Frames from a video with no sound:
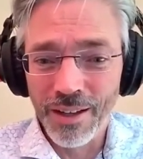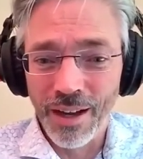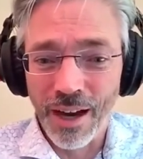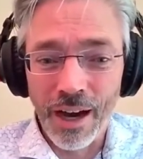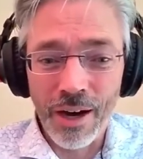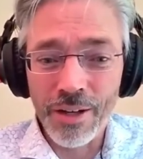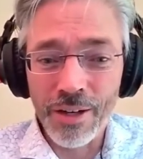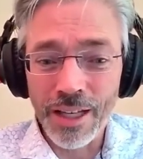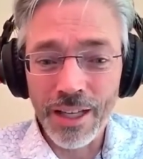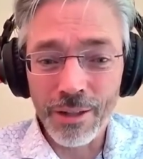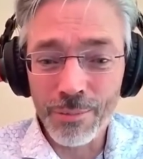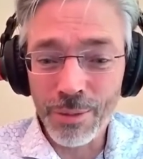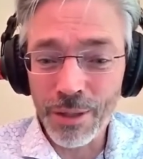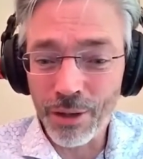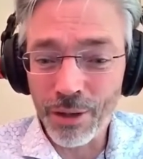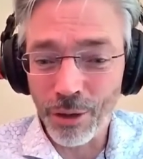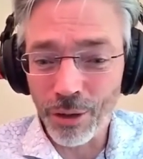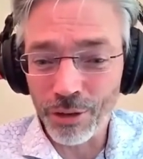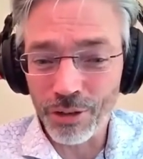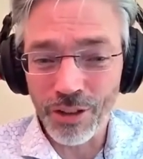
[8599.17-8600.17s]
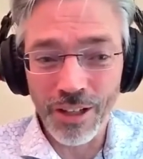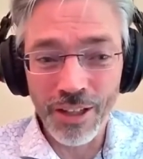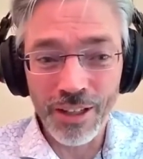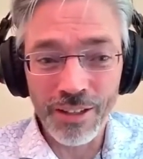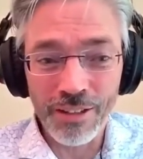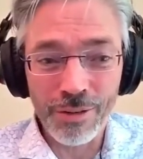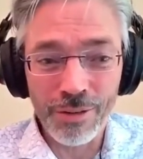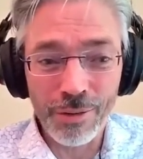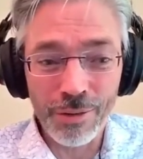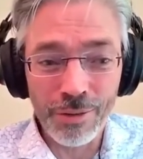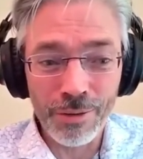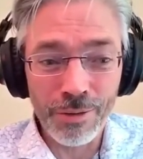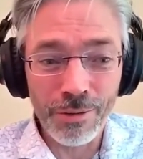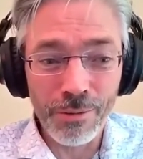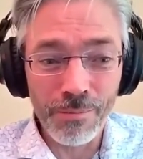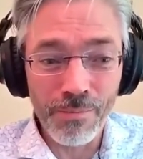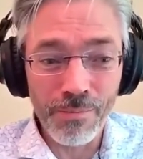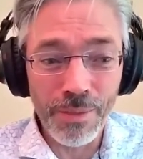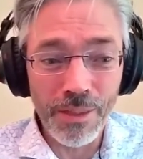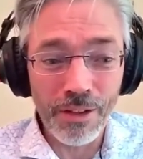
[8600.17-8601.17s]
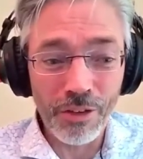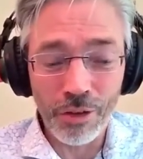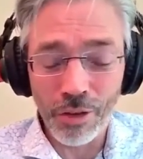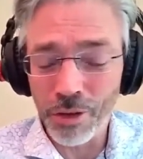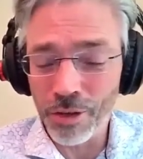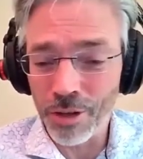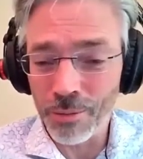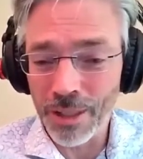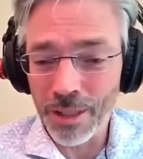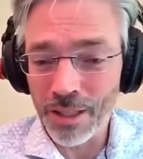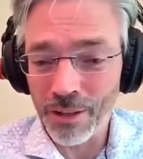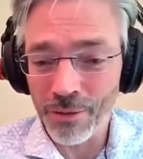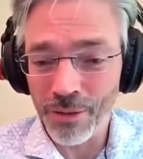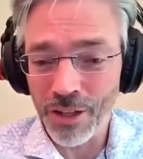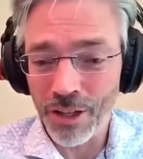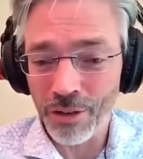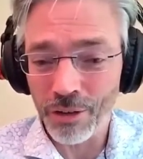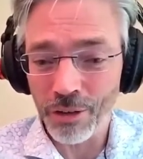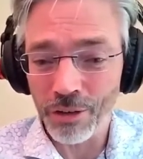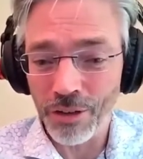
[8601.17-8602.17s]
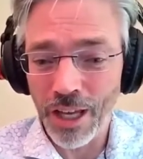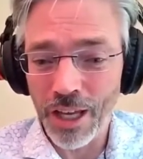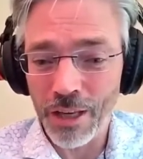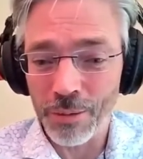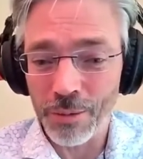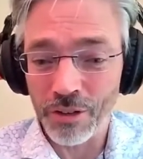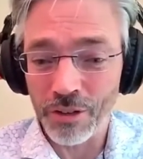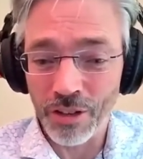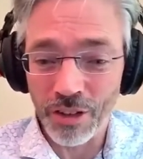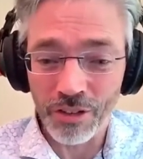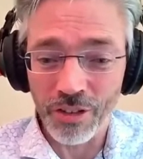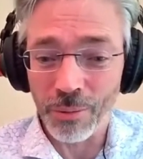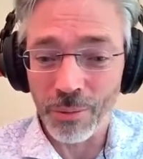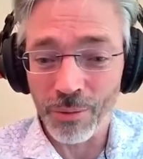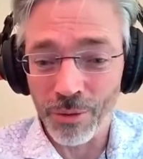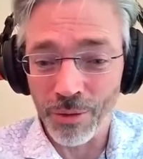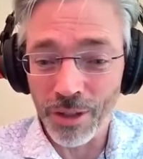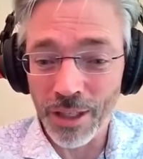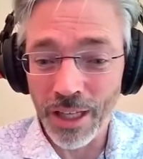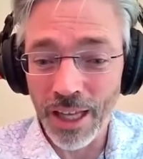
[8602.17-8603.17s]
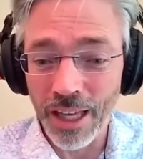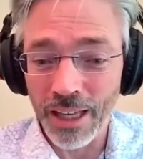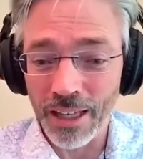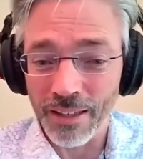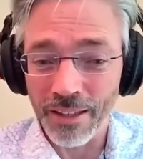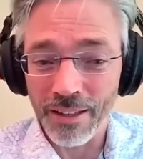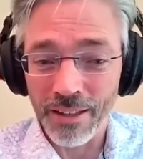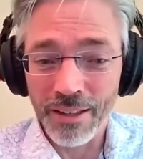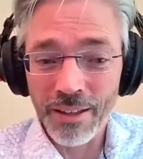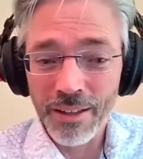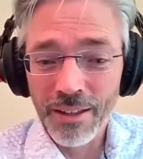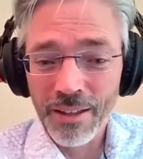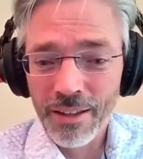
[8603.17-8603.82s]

how can it be costly to show them in the financial statements except for the ink?